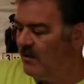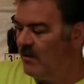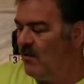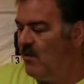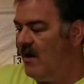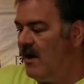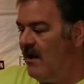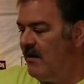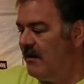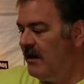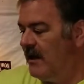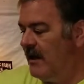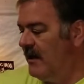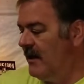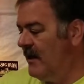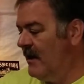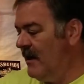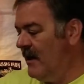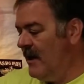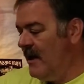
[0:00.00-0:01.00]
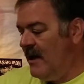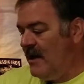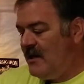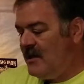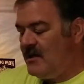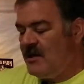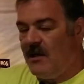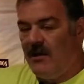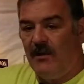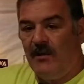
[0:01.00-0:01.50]
quality.
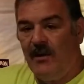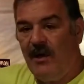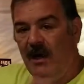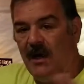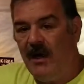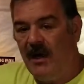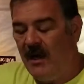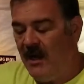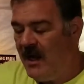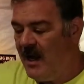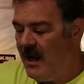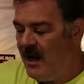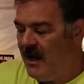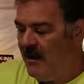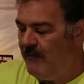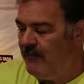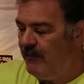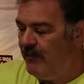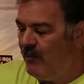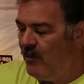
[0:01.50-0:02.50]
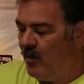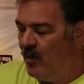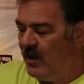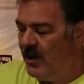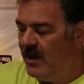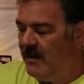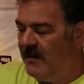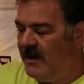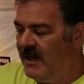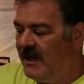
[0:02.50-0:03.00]
So we're
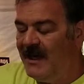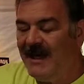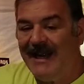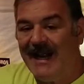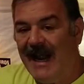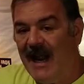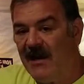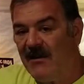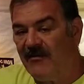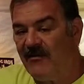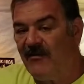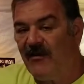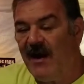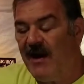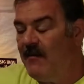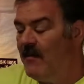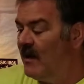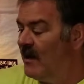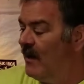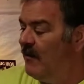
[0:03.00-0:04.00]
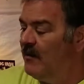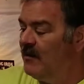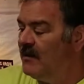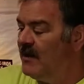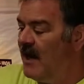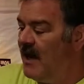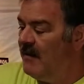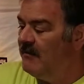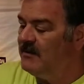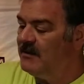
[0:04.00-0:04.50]
going to be in and out of frame a couple
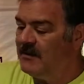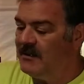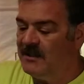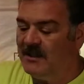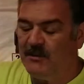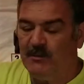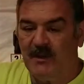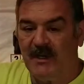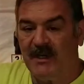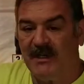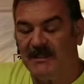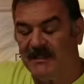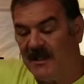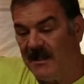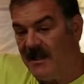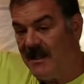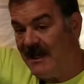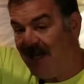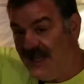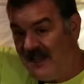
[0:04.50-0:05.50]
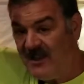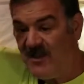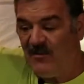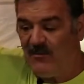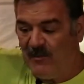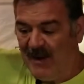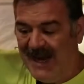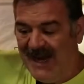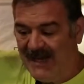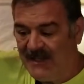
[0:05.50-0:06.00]
times of this because of the length of
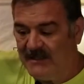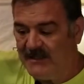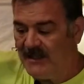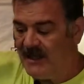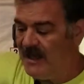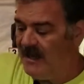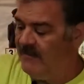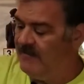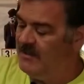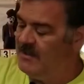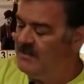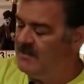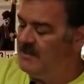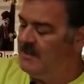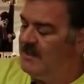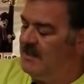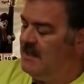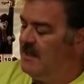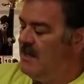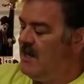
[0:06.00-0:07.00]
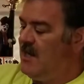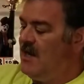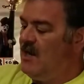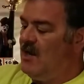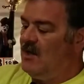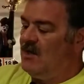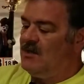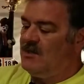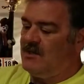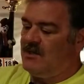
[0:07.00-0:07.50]
pants, obviously.
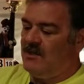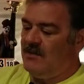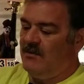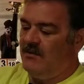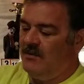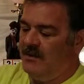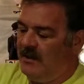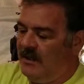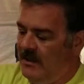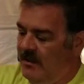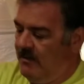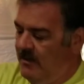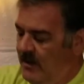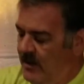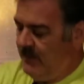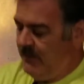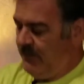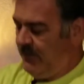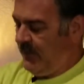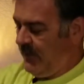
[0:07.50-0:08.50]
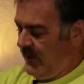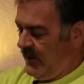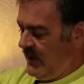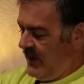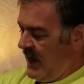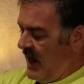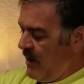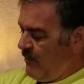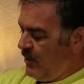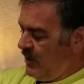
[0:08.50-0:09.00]
So
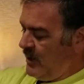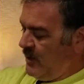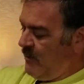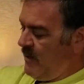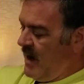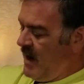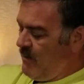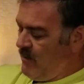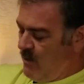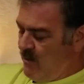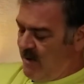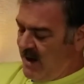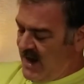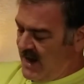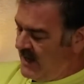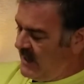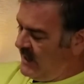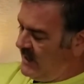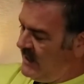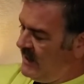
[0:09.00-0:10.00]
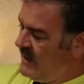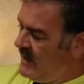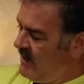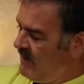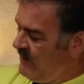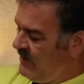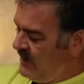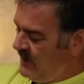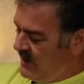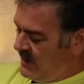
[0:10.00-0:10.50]
I put the paper back in and
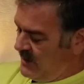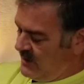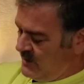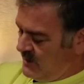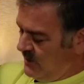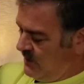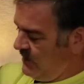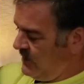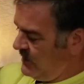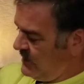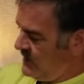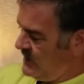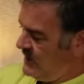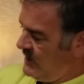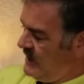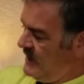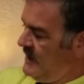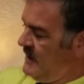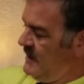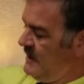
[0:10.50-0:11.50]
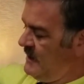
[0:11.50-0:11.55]
everything so you can see.